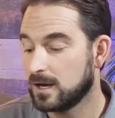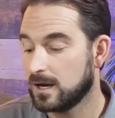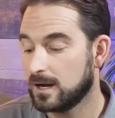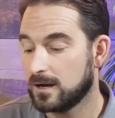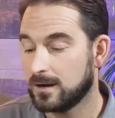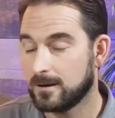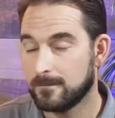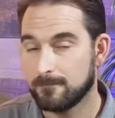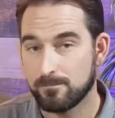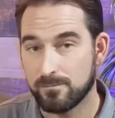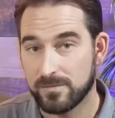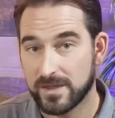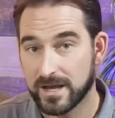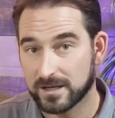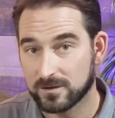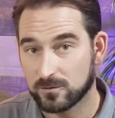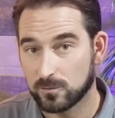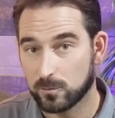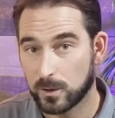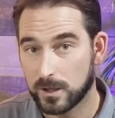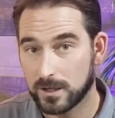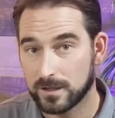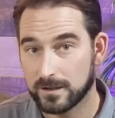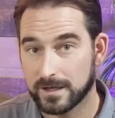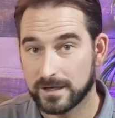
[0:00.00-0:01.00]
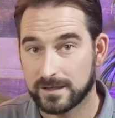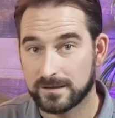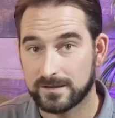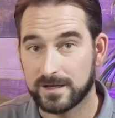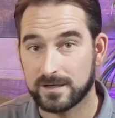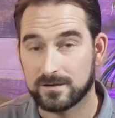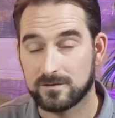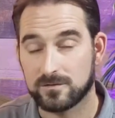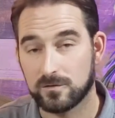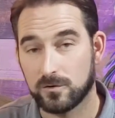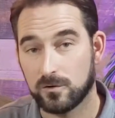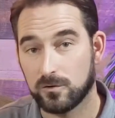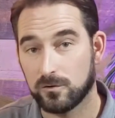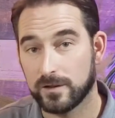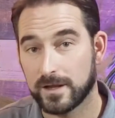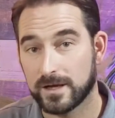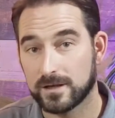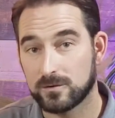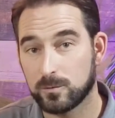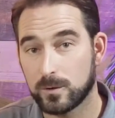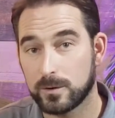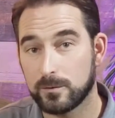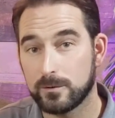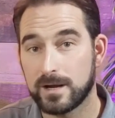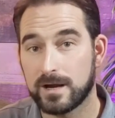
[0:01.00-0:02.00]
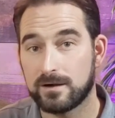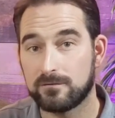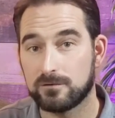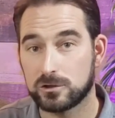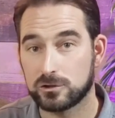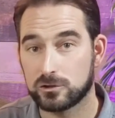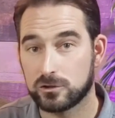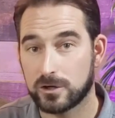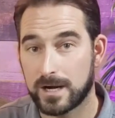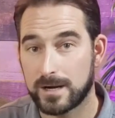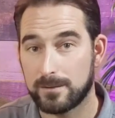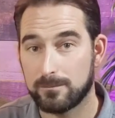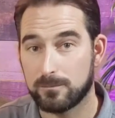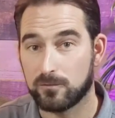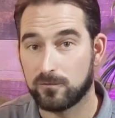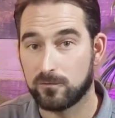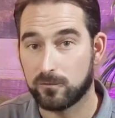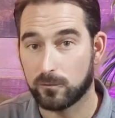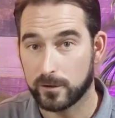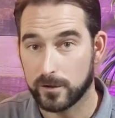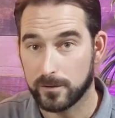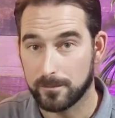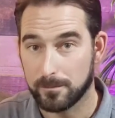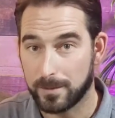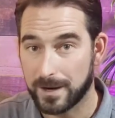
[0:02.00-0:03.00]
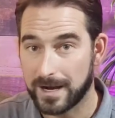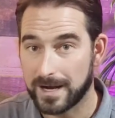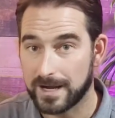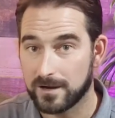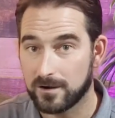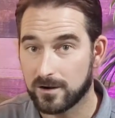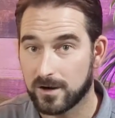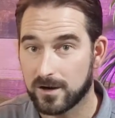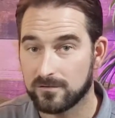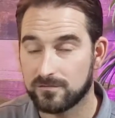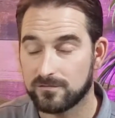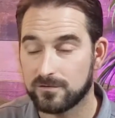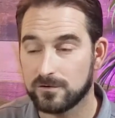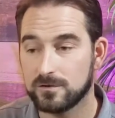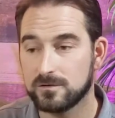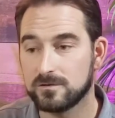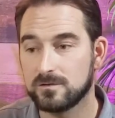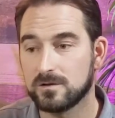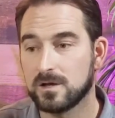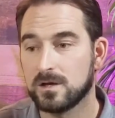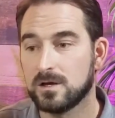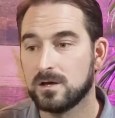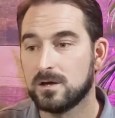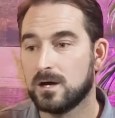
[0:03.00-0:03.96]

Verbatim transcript: Um, that's why I like that. So that's why we have our try it before you buy it offers.